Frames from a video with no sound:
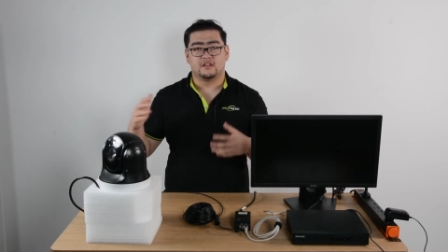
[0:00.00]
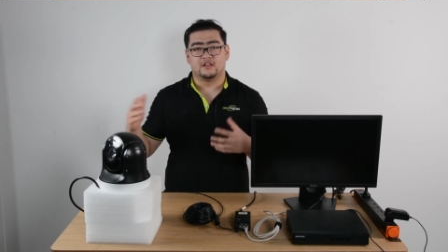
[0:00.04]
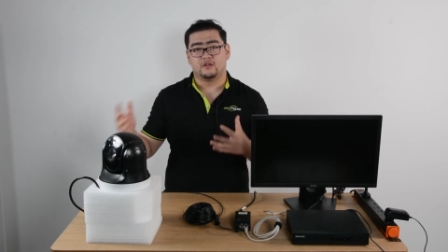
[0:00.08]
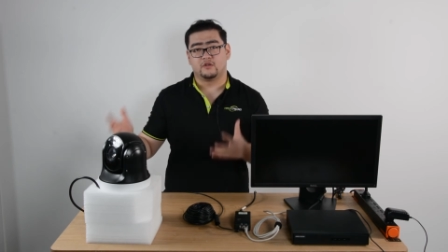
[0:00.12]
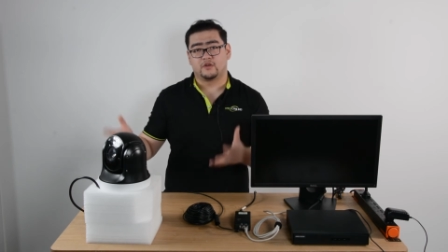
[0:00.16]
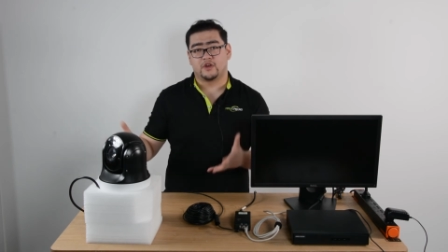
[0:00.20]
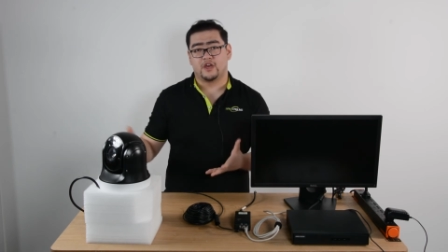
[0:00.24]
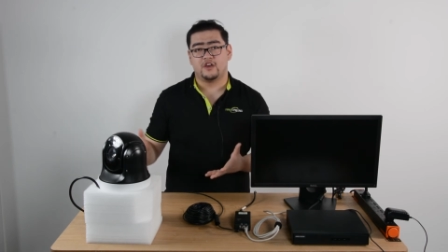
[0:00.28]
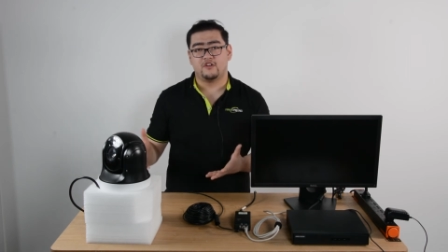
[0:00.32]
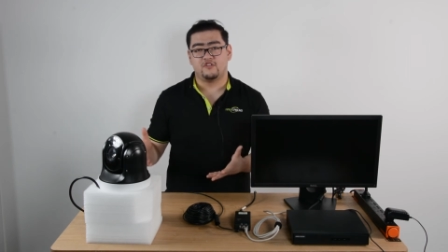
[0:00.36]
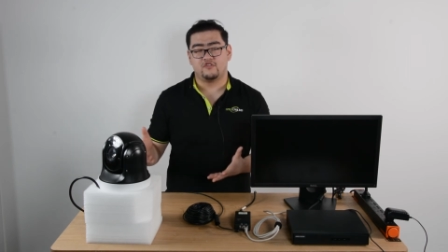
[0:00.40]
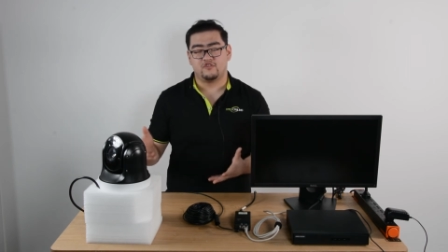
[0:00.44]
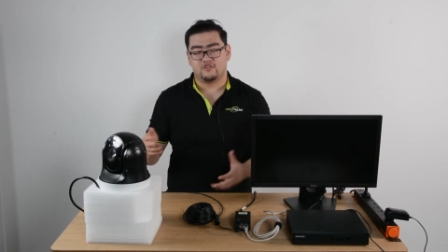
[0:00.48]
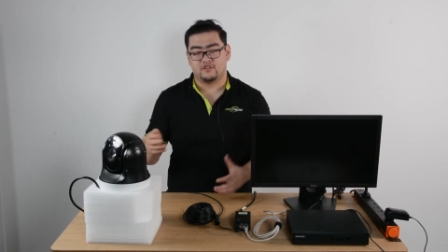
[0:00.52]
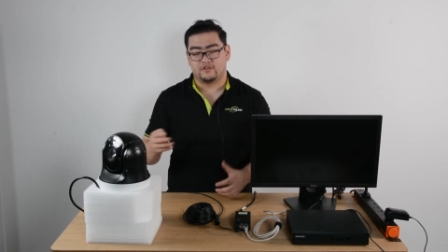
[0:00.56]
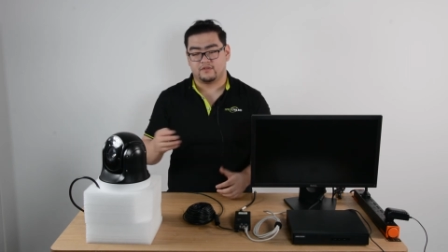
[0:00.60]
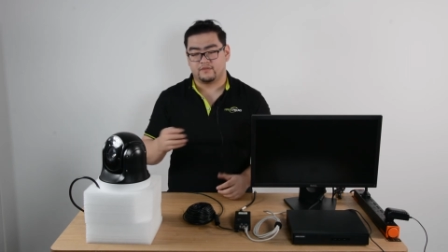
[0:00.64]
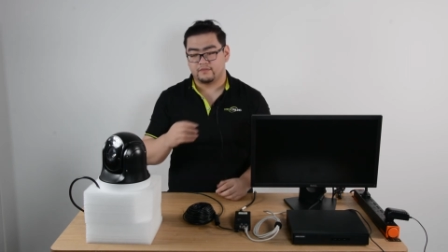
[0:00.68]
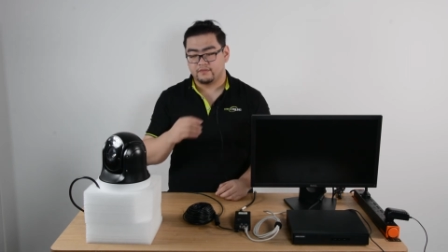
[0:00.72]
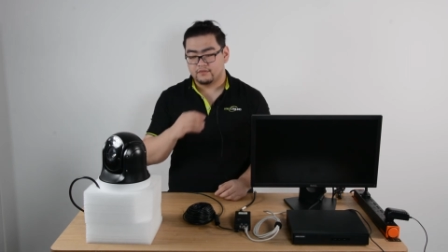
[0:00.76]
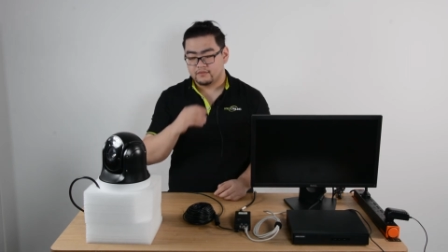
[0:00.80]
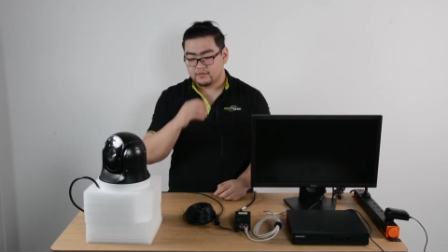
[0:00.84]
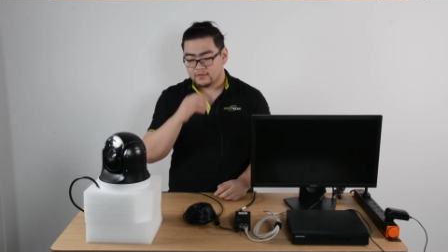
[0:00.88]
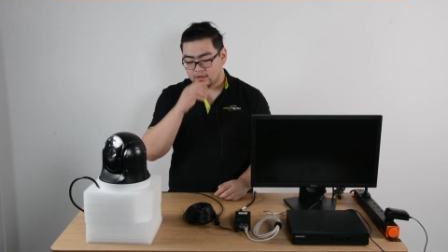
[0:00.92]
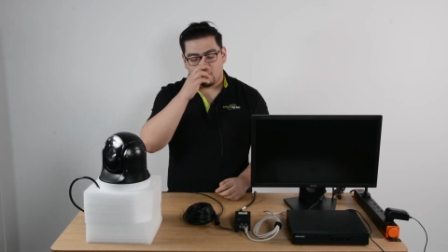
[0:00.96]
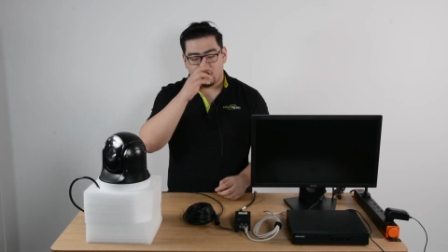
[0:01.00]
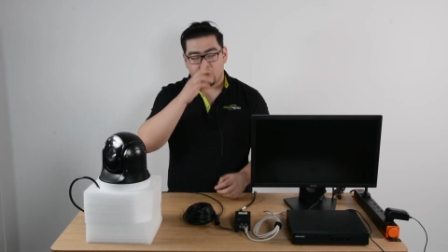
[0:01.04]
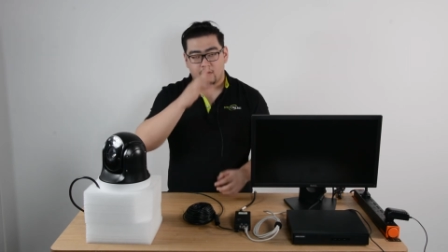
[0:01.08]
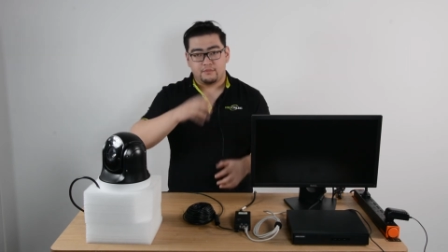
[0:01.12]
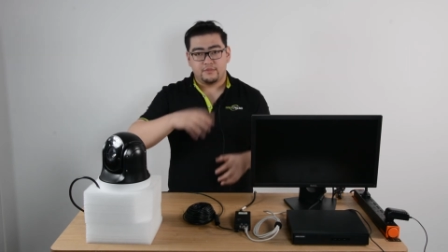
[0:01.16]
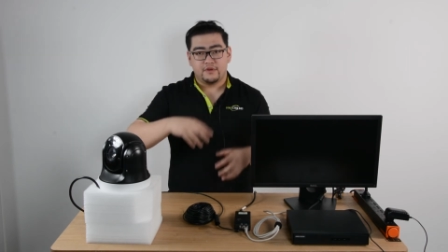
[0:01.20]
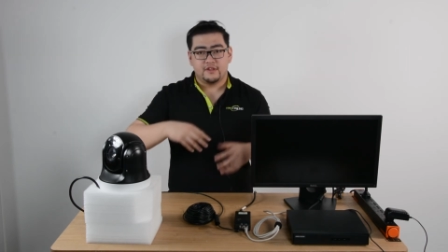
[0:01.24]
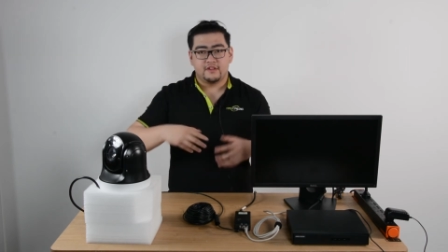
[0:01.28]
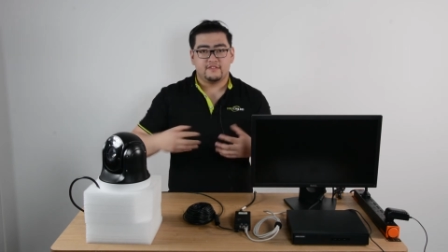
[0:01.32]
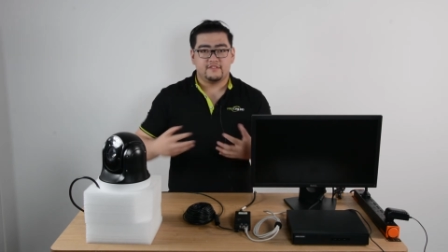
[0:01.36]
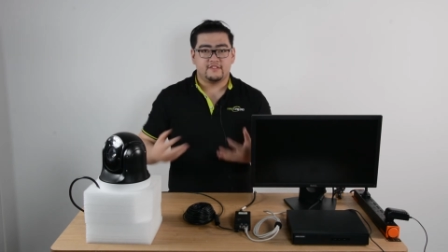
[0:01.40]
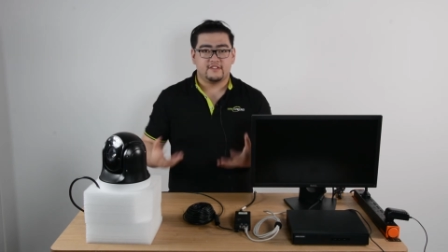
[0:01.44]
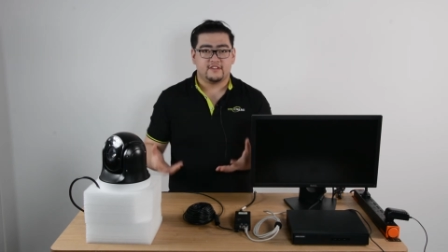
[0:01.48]
the location. Well,
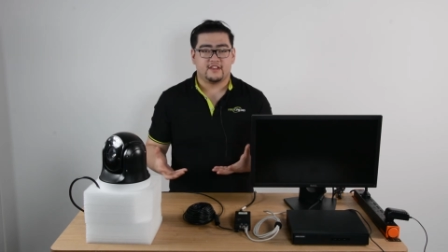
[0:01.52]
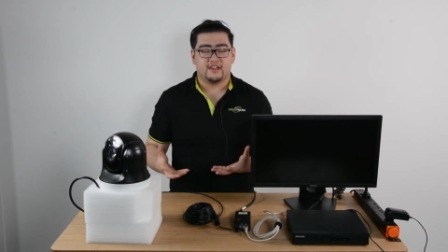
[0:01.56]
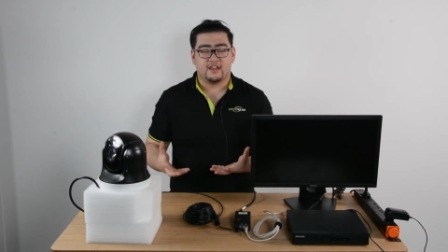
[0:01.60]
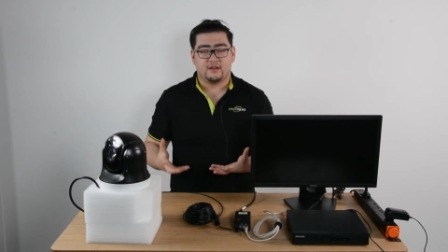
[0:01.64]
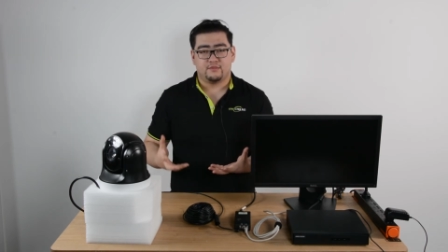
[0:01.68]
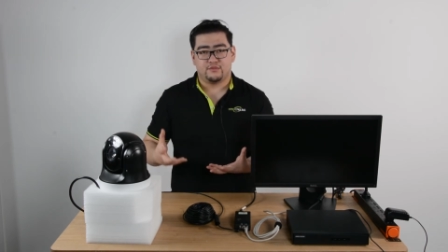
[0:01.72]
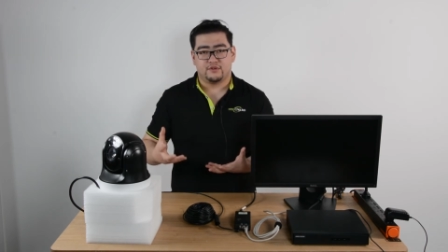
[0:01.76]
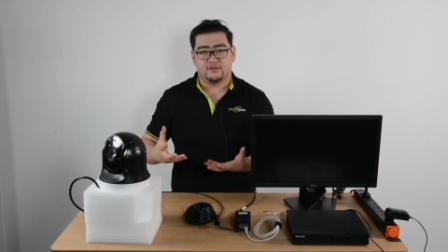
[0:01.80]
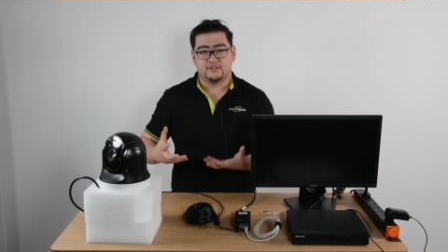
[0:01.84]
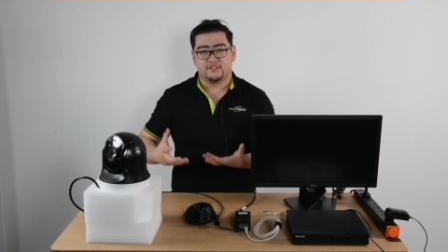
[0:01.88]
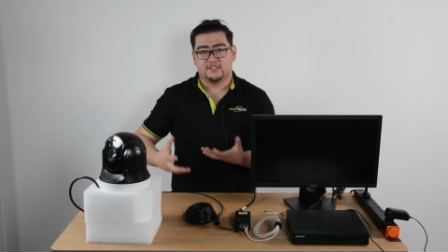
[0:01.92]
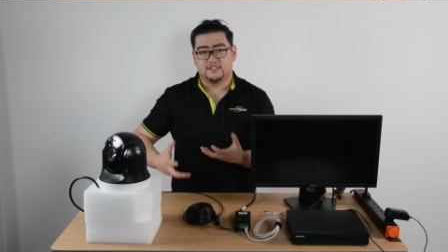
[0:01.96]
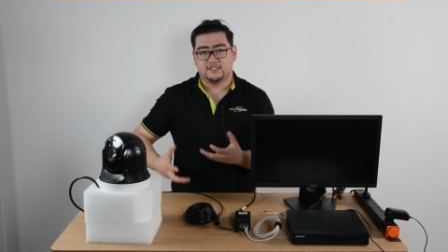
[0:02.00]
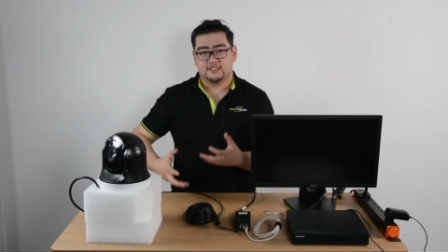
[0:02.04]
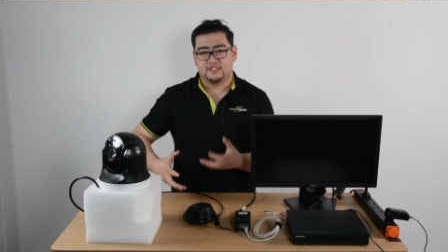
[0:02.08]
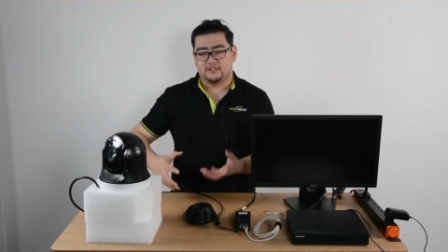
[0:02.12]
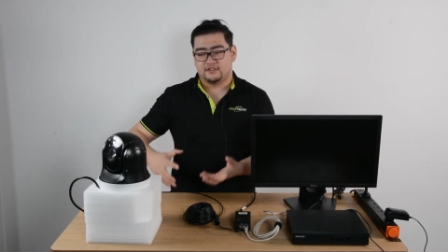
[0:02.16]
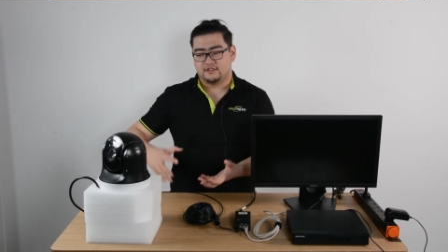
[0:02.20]
PTZ cameras,